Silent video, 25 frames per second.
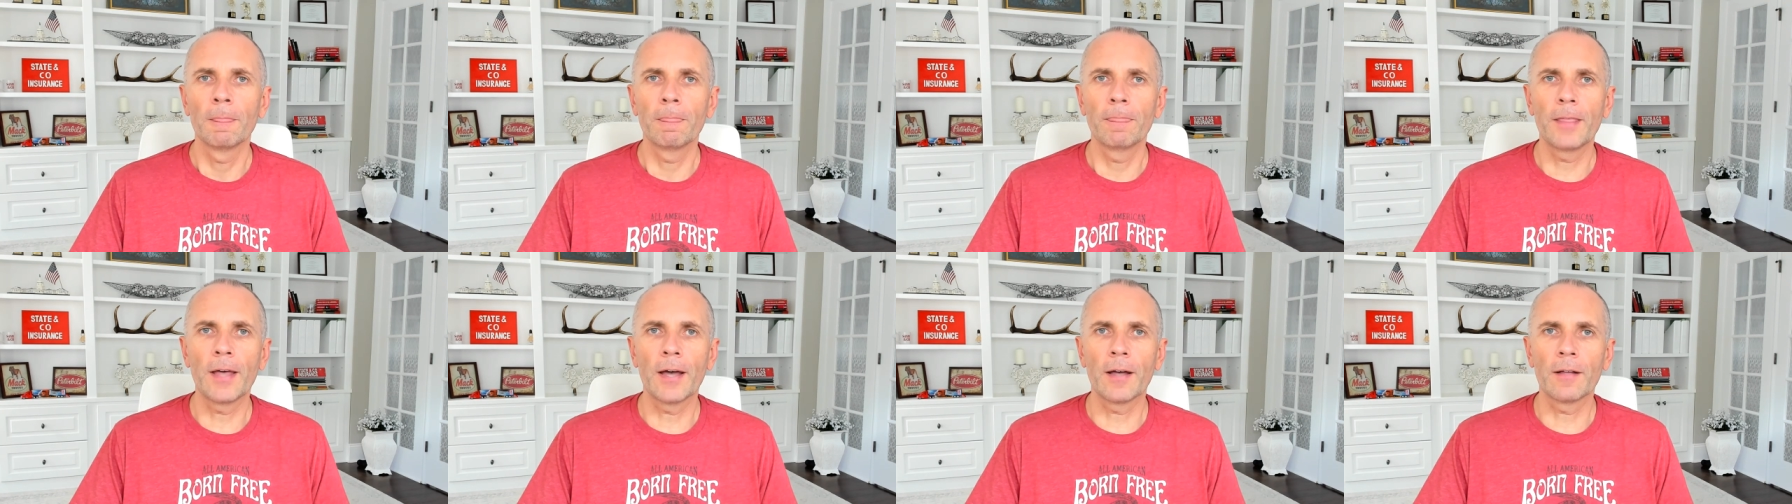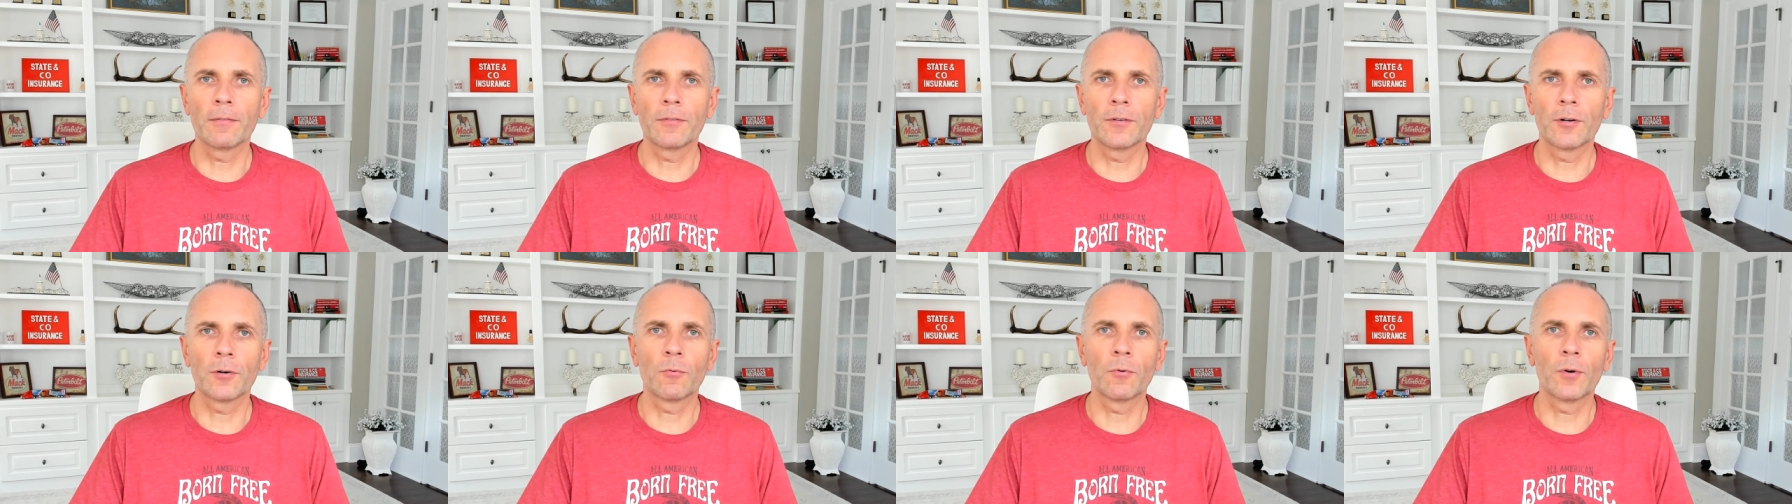
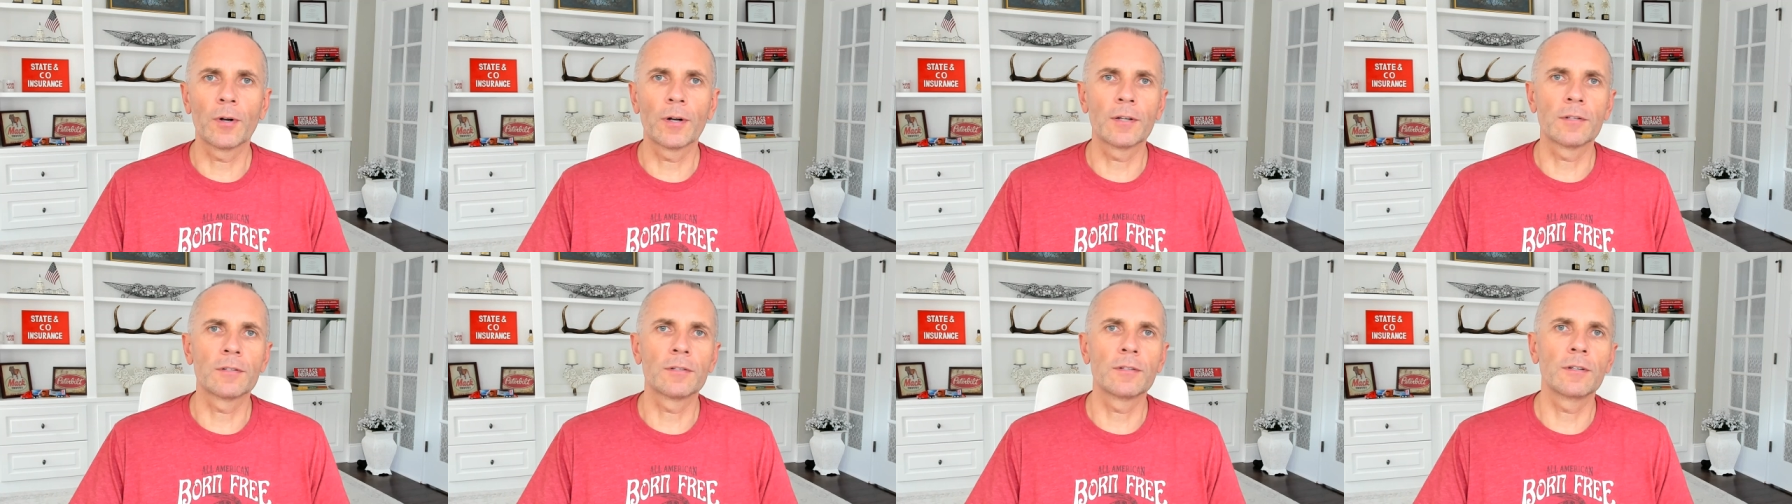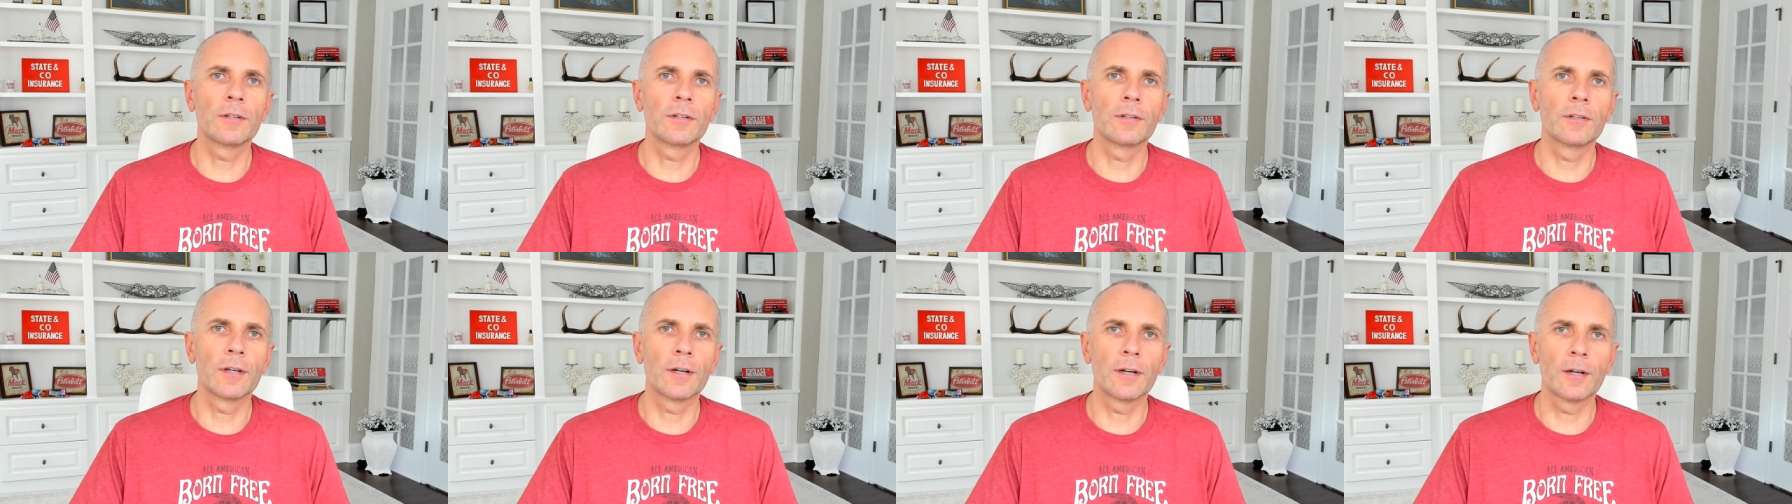then they want to
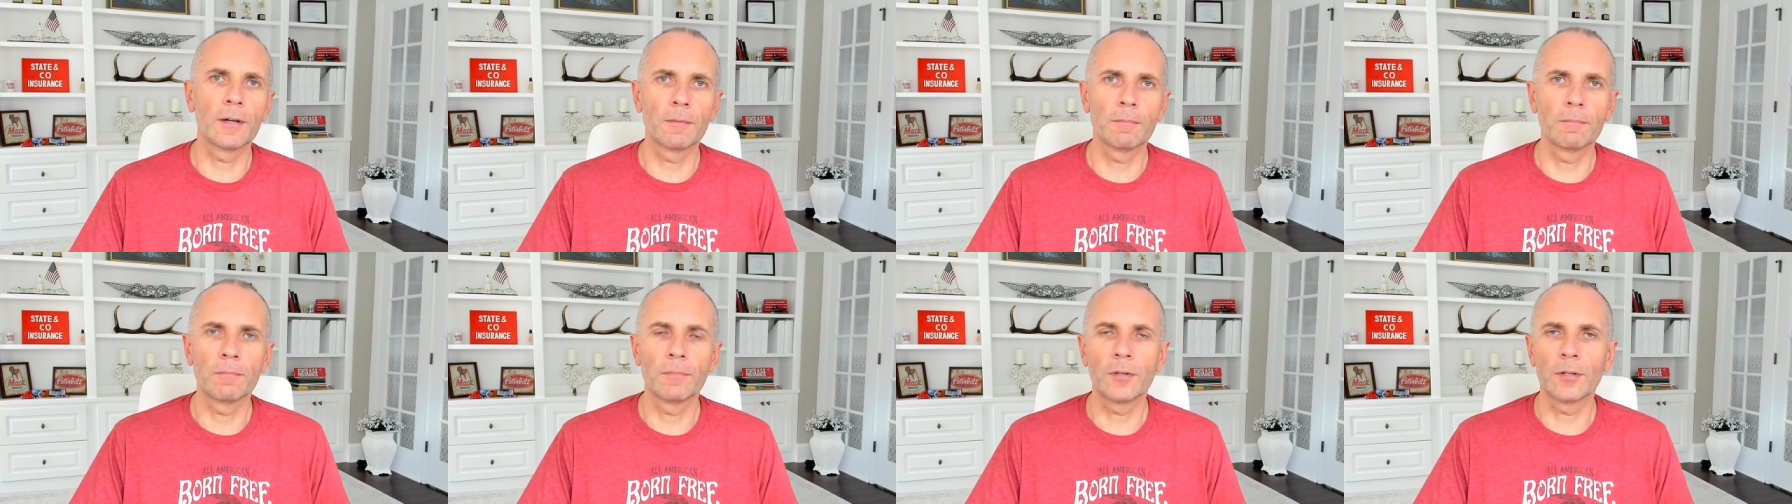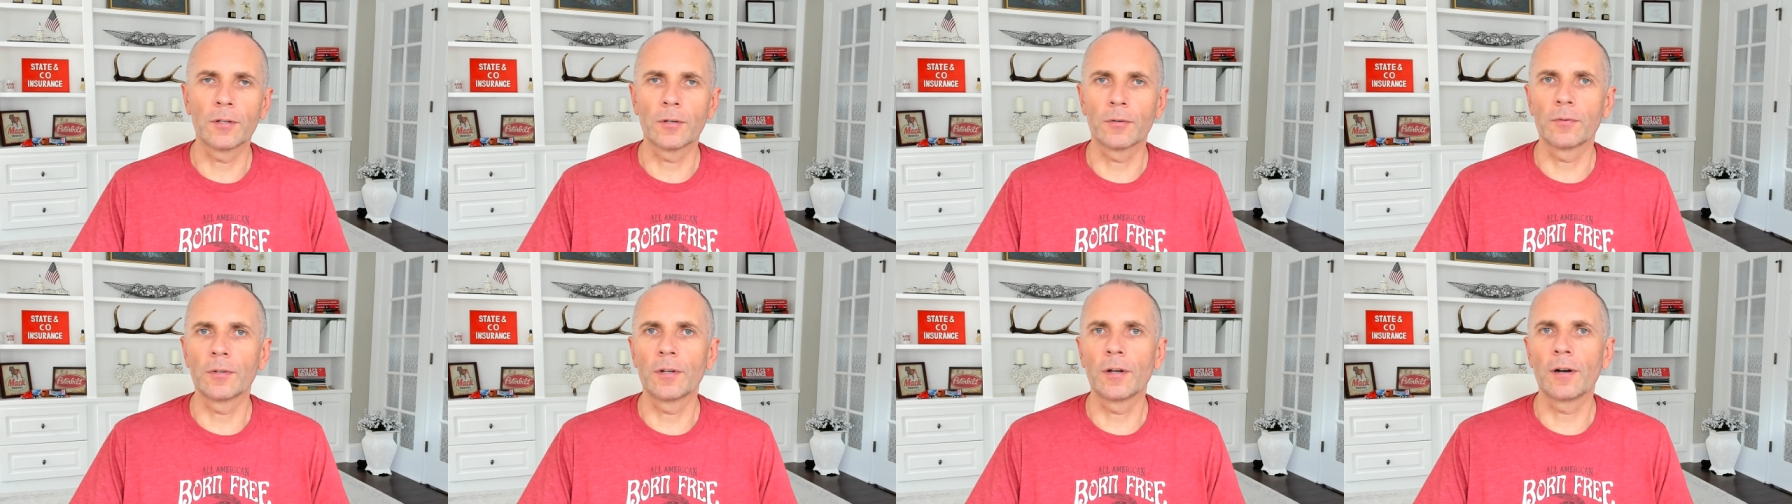see the
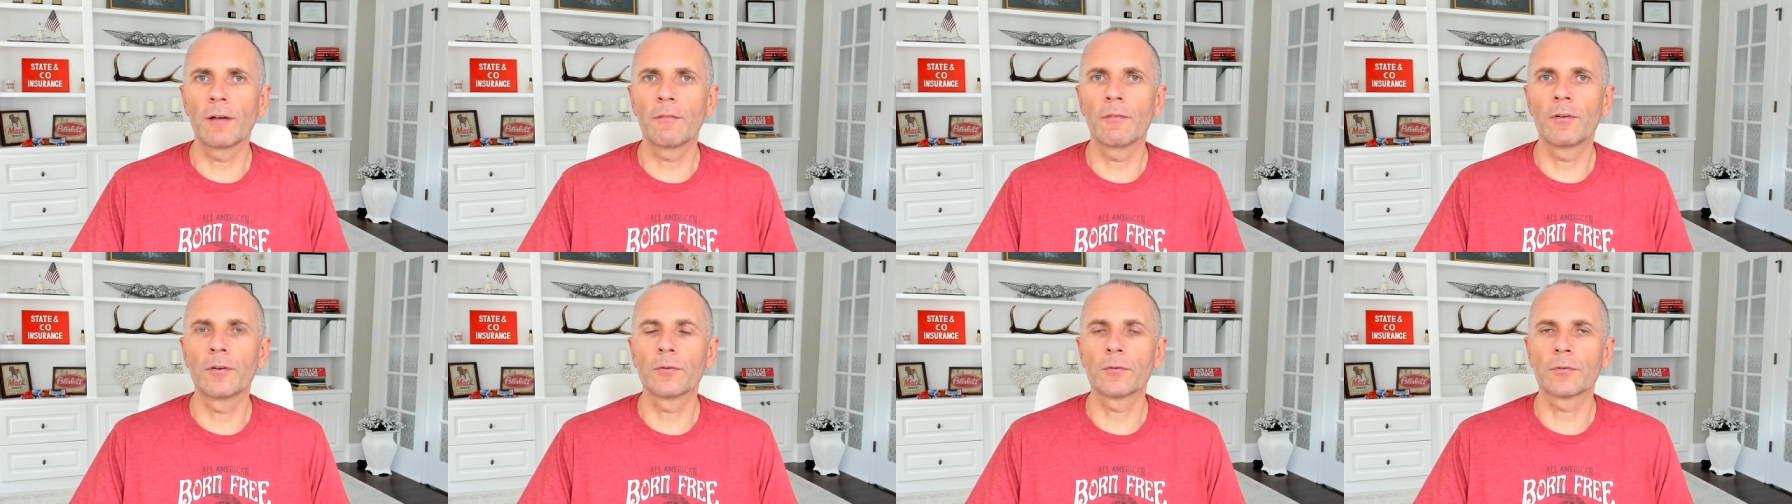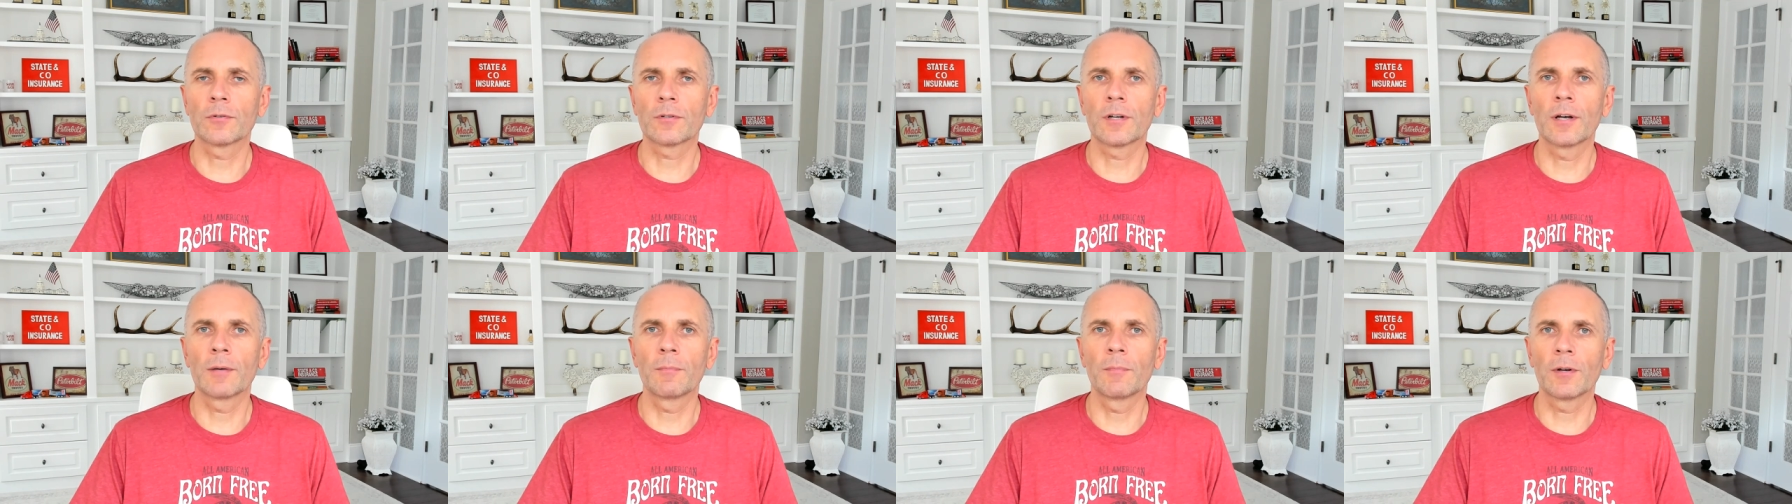
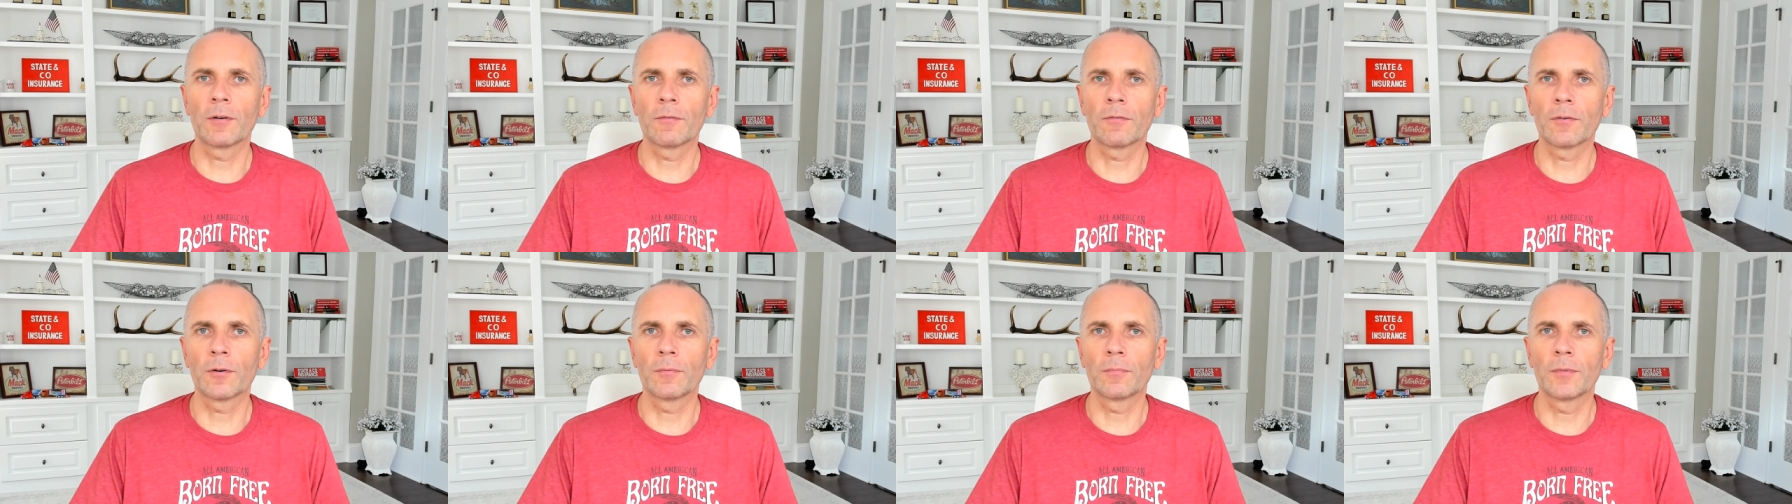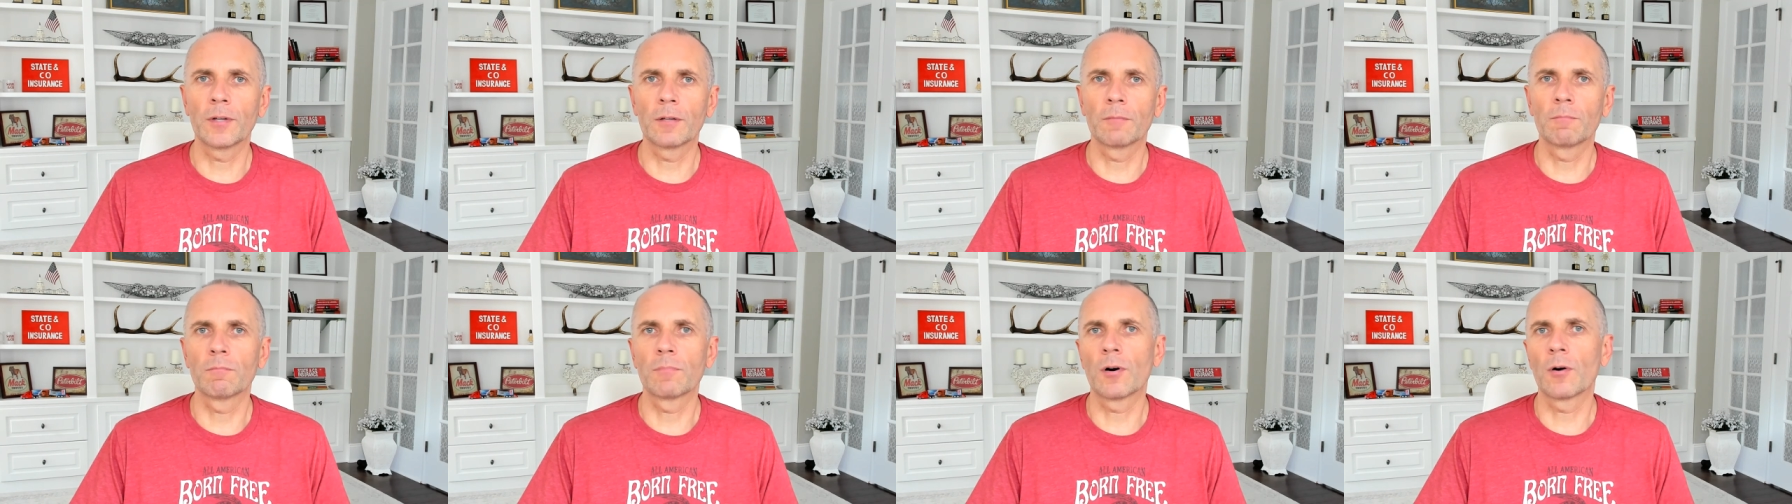revenues coming from that